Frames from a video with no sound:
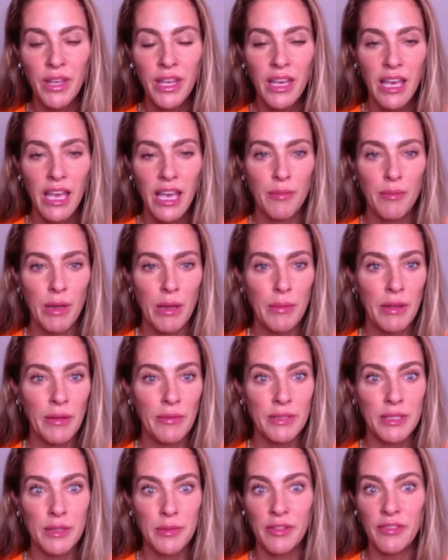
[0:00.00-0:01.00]
and maybe
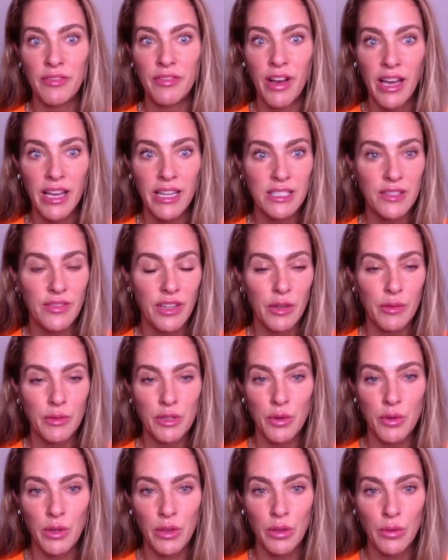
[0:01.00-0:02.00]
even some advice if anyone's
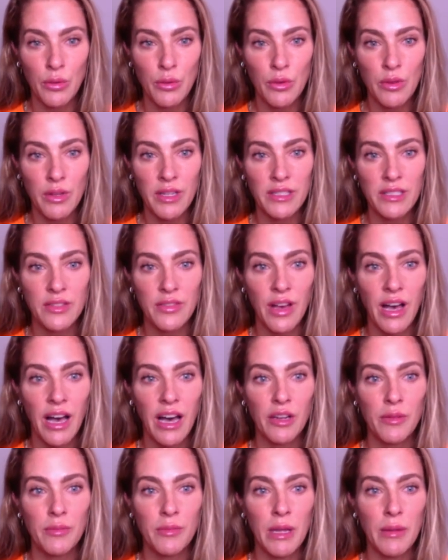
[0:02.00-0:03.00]
going through this of how
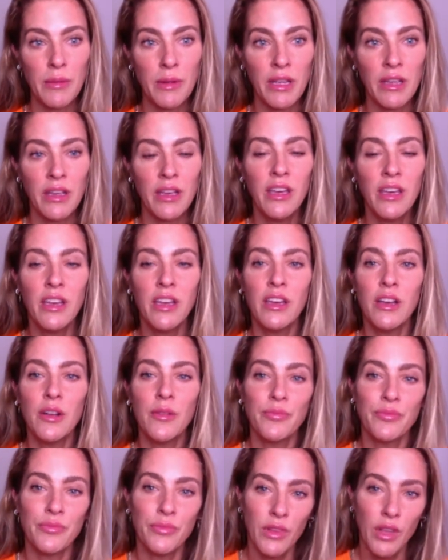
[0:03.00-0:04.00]
to maybe
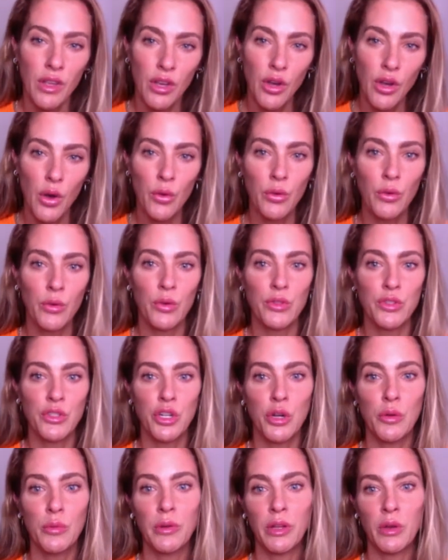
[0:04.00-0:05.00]
go through those
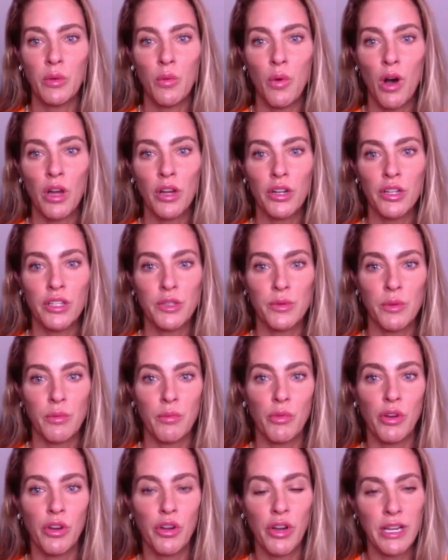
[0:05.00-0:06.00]
turbulent waters with
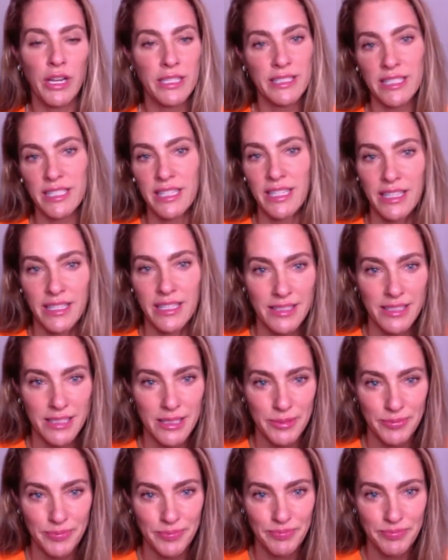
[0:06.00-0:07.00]
more grace and
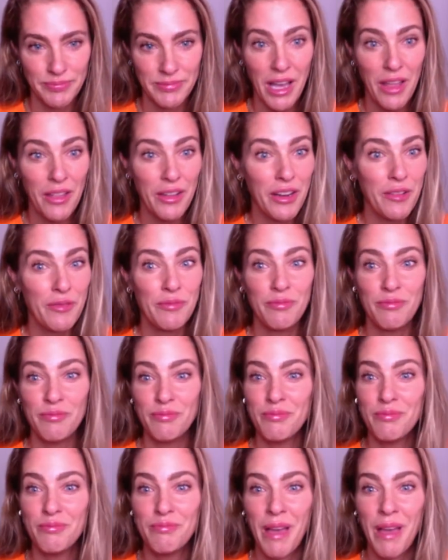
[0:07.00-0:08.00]
ease now that I've
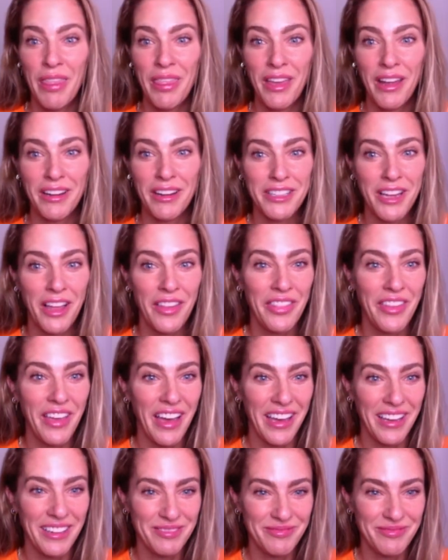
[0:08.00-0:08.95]
been there, done that.